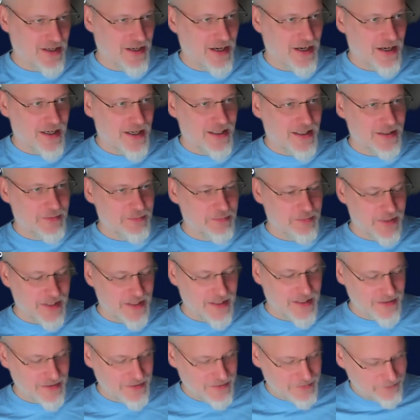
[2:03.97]

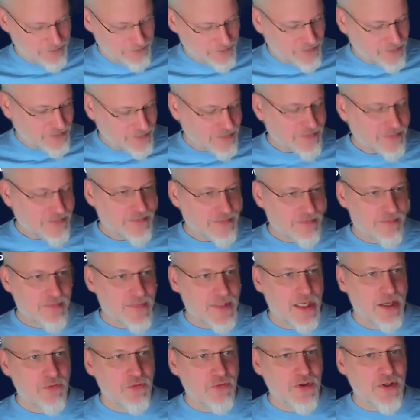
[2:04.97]
But
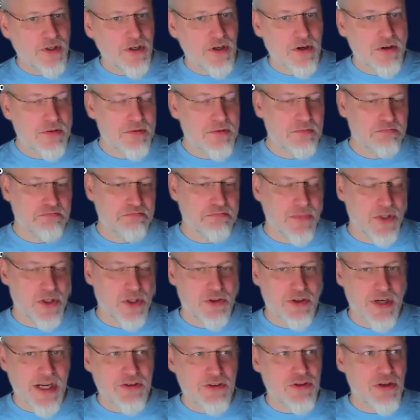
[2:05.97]
if you go
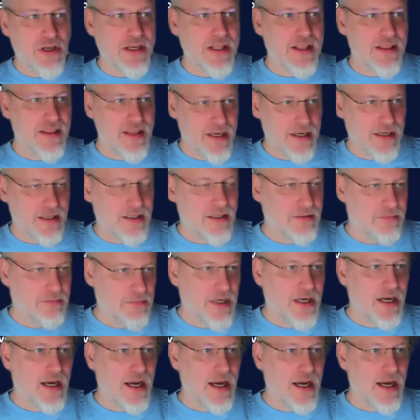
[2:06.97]
gradually there